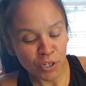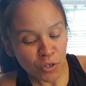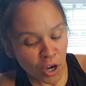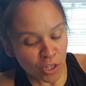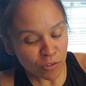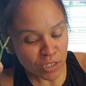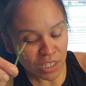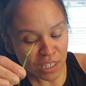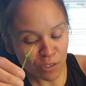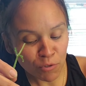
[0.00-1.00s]
do you call those
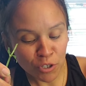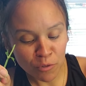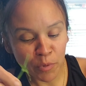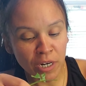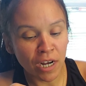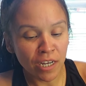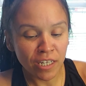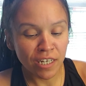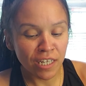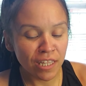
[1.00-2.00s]
things where you could put an
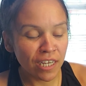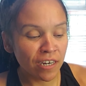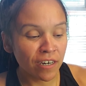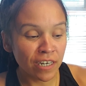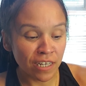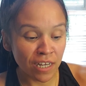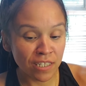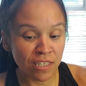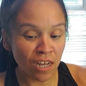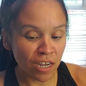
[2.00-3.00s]
onion in there and it
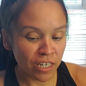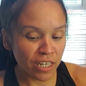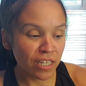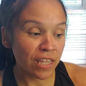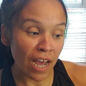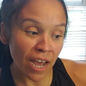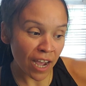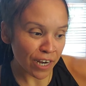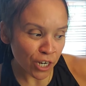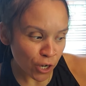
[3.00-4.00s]
cuts the onion? That
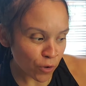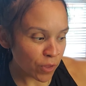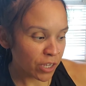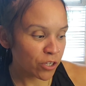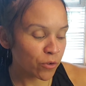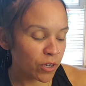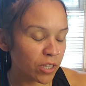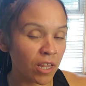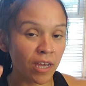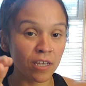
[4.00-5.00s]
I know. Like you
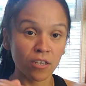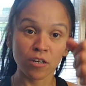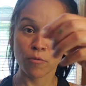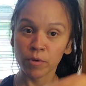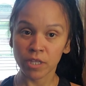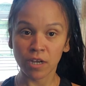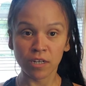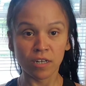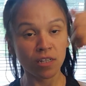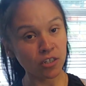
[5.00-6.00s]
could, like, you know, put the
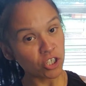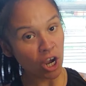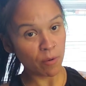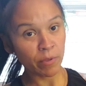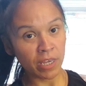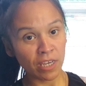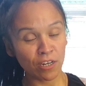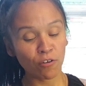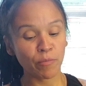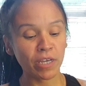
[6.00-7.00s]
onion in there, chop it, and
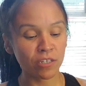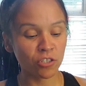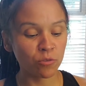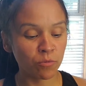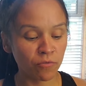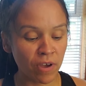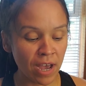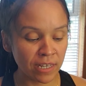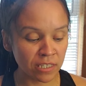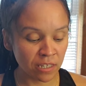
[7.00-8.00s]
it'll make it super
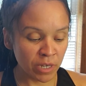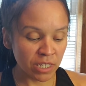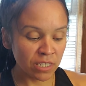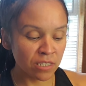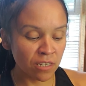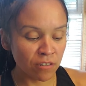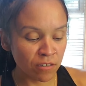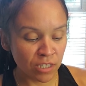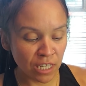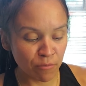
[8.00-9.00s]
fast. But is there
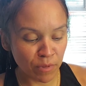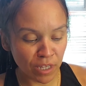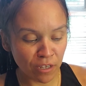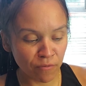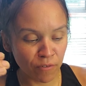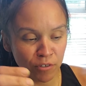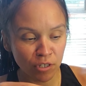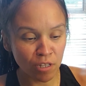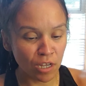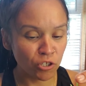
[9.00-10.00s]
the same thing for
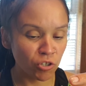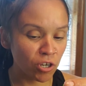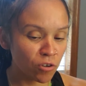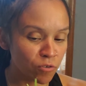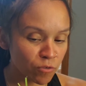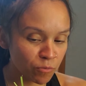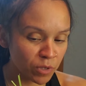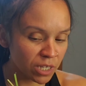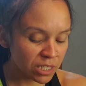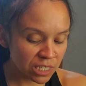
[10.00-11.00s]
cilantro?
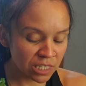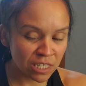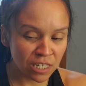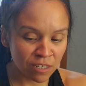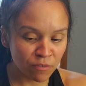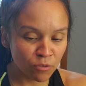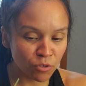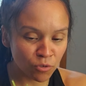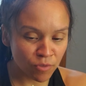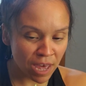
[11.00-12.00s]
Because isn't it, if you
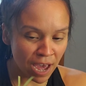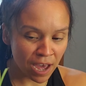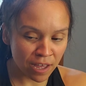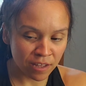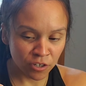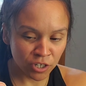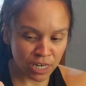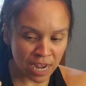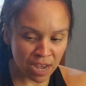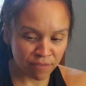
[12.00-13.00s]
do that, you're
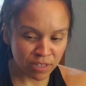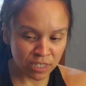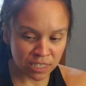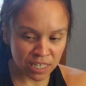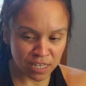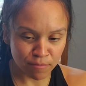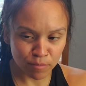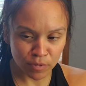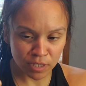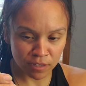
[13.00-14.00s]
gonna have the
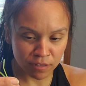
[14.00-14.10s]
stems,